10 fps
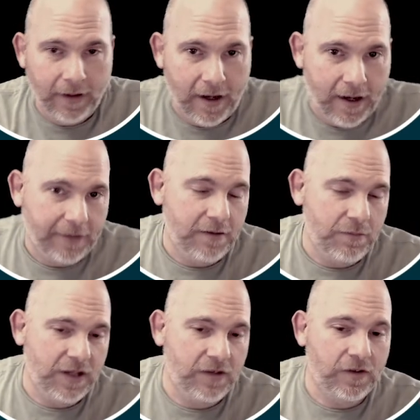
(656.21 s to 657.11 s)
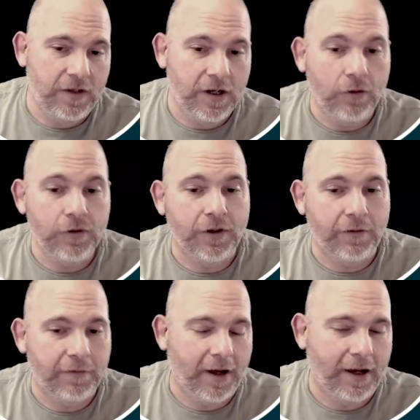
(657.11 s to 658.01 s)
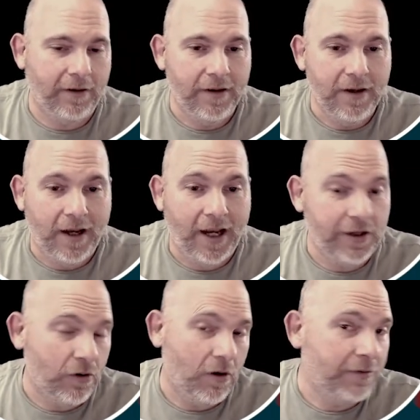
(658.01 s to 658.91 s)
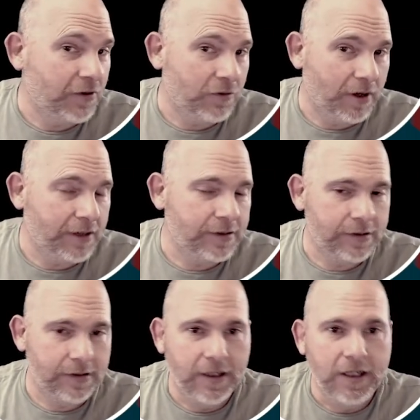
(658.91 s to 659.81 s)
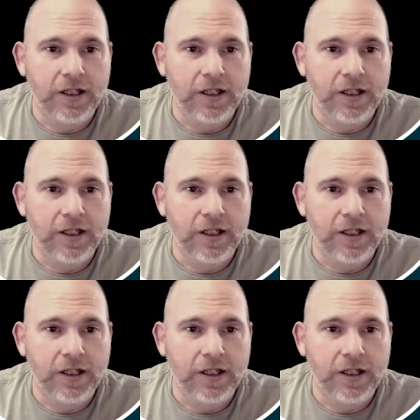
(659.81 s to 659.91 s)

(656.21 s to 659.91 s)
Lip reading: connect him into the Ozone file, and you're off to the races.